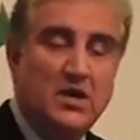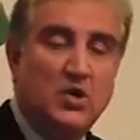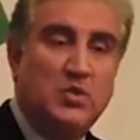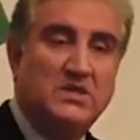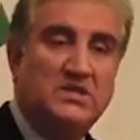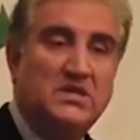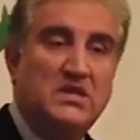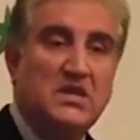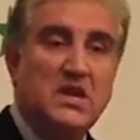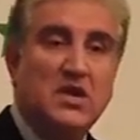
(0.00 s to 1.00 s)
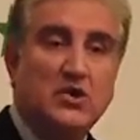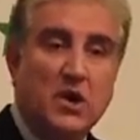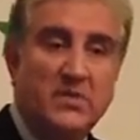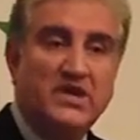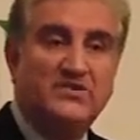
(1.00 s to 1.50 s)
with the
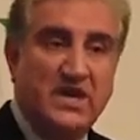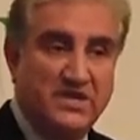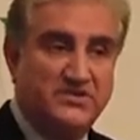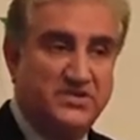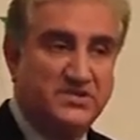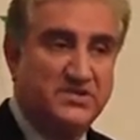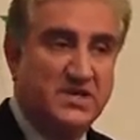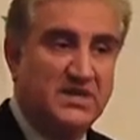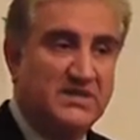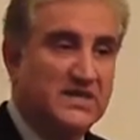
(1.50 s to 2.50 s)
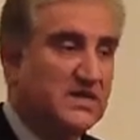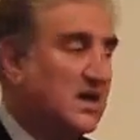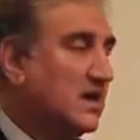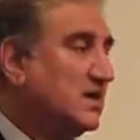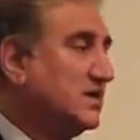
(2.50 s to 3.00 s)
economic challenges that
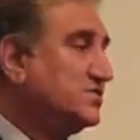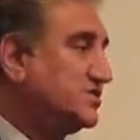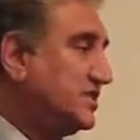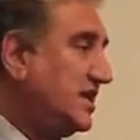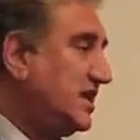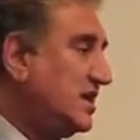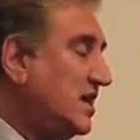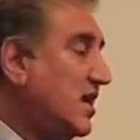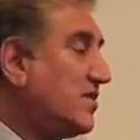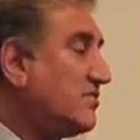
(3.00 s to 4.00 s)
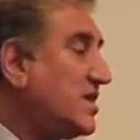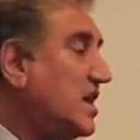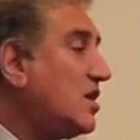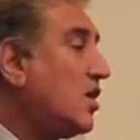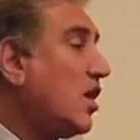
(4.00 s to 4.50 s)
are today a
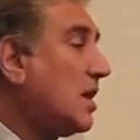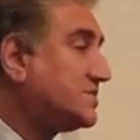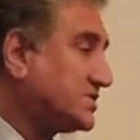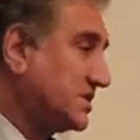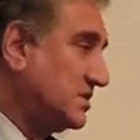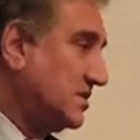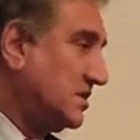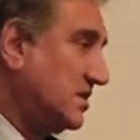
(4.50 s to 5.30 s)
real obstacle